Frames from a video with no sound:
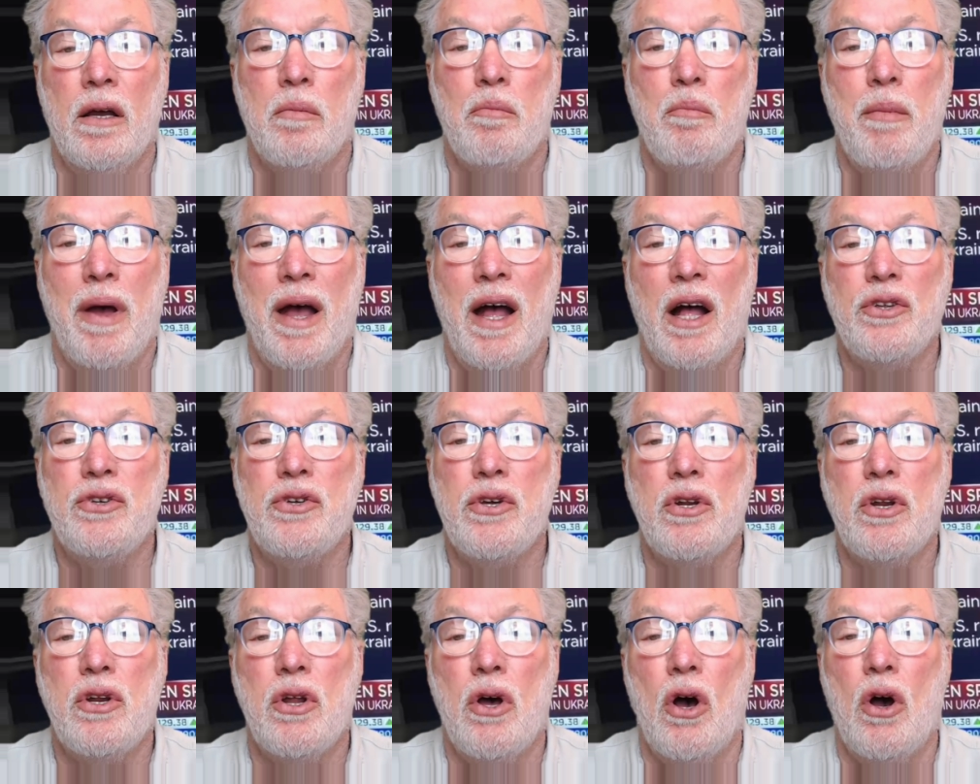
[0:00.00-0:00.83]
Mao
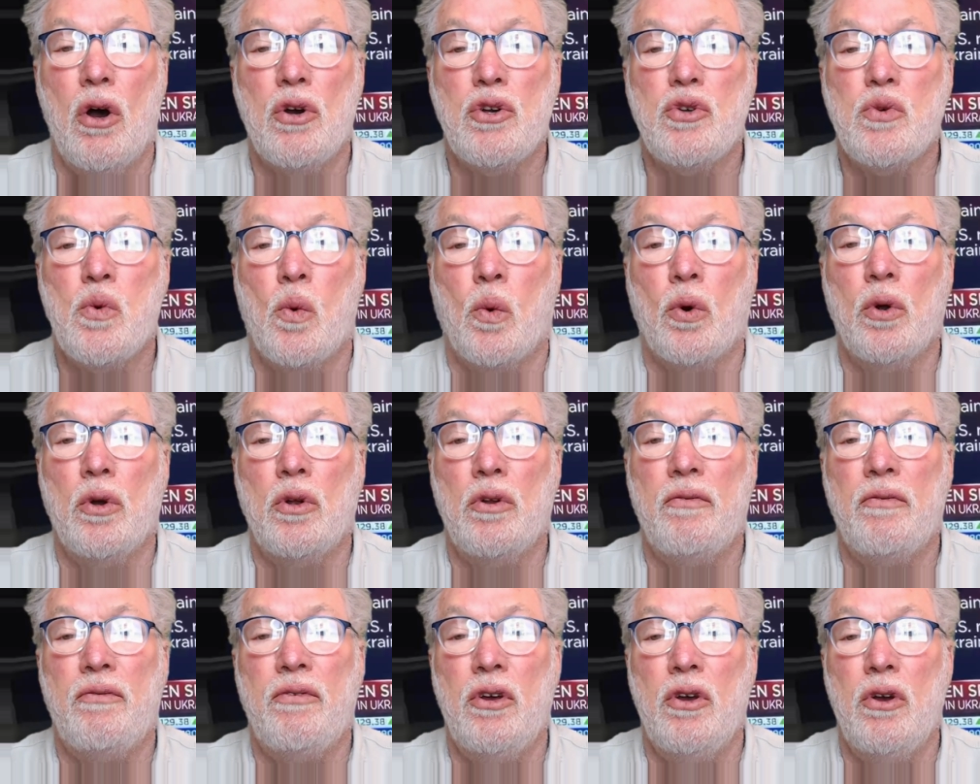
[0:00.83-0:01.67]
Zedong's
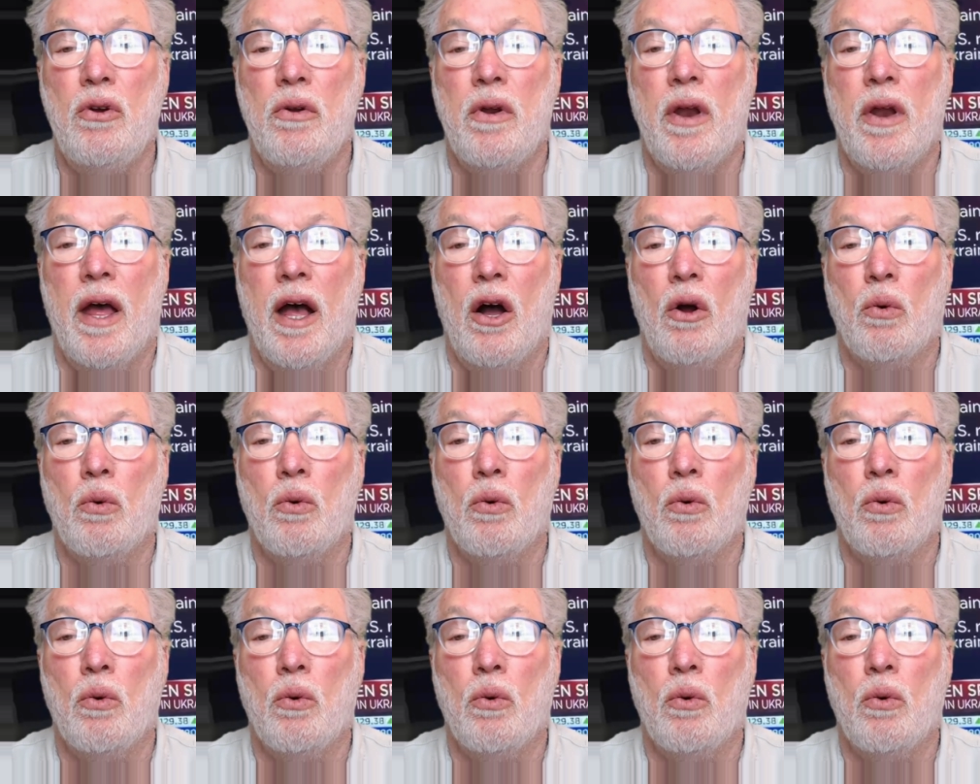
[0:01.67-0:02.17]
worldview now